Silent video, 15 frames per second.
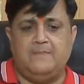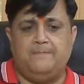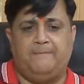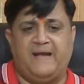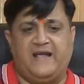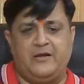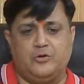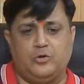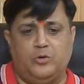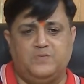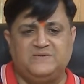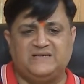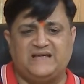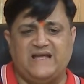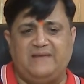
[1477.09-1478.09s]

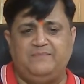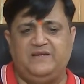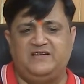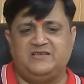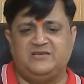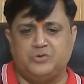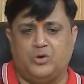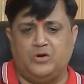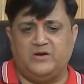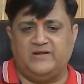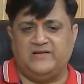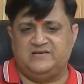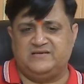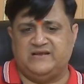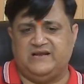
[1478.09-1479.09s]
Microbes can be stored
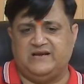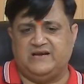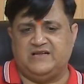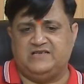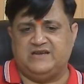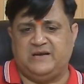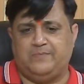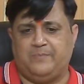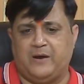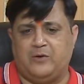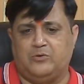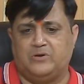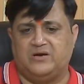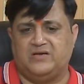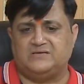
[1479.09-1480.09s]
in silica gel
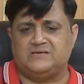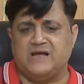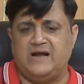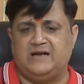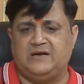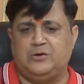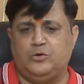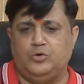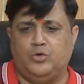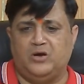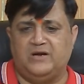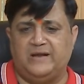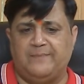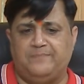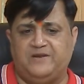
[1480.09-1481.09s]
powders at
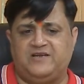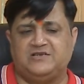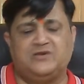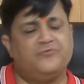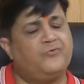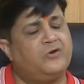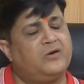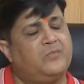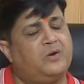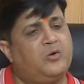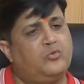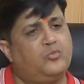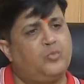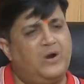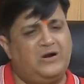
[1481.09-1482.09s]
lower temperature for
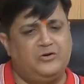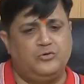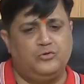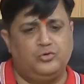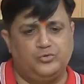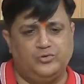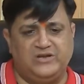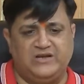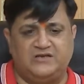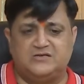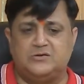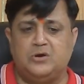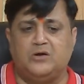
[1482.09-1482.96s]
about 1 to 2 years.